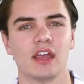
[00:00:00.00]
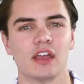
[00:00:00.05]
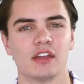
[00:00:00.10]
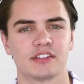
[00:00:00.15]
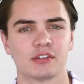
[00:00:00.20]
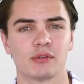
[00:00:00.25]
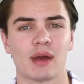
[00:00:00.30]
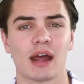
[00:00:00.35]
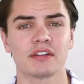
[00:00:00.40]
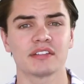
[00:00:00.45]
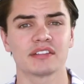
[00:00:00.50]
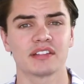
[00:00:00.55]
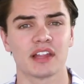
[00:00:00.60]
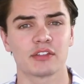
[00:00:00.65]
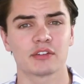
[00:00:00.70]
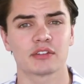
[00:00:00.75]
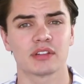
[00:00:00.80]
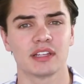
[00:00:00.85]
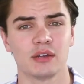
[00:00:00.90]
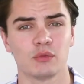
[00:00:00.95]
So how does
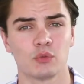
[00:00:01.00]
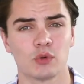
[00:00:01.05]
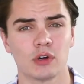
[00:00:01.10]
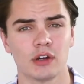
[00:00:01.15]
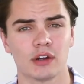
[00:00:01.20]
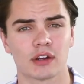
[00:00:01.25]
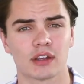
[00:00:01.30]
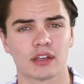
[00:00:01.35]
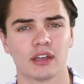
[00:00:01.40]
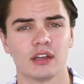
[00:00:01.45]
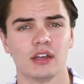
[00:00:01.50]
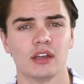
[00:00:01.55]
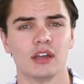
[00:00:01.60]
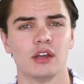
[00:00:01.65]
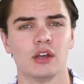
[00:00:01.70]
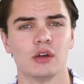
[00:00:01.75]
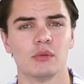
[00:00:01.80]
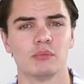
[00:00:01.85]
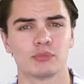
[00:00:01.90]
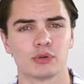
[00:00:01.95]
Leather Clean work?
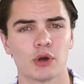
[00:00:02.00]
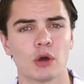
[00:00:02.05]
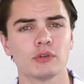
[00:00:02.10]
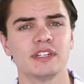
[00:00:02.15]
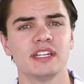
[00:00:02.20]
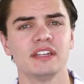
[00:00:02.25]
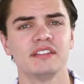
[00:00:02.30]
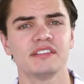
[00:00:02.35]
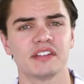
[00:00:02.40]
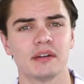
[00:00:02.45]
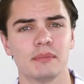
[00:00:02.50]
Proteins